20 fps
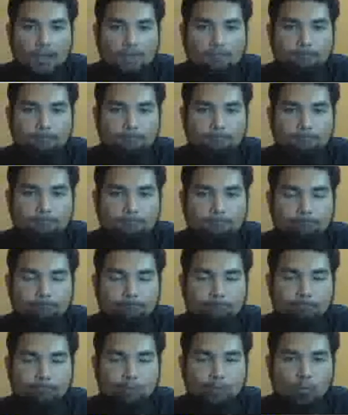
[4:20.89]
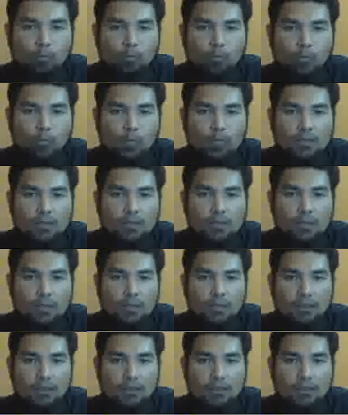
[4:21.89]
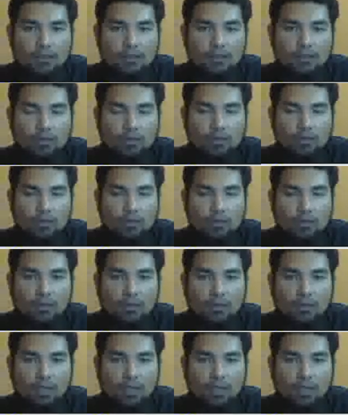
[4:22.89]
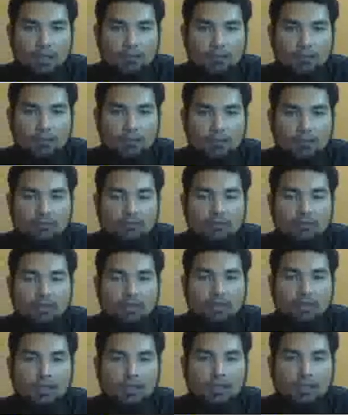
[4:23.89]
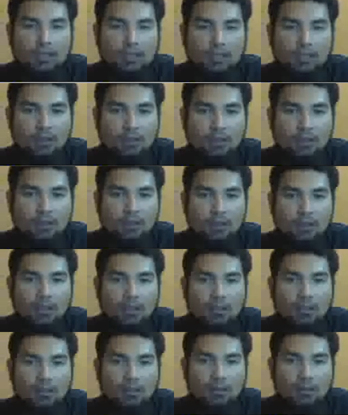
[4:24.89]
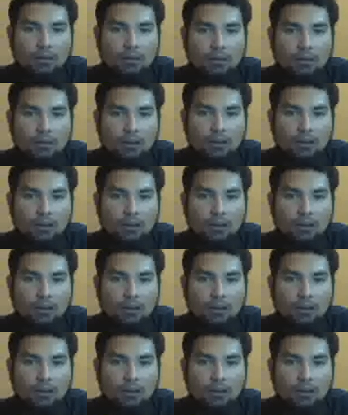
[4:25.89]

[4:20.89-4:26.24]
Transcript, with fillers: Mm, slanting stroke above the letter rah.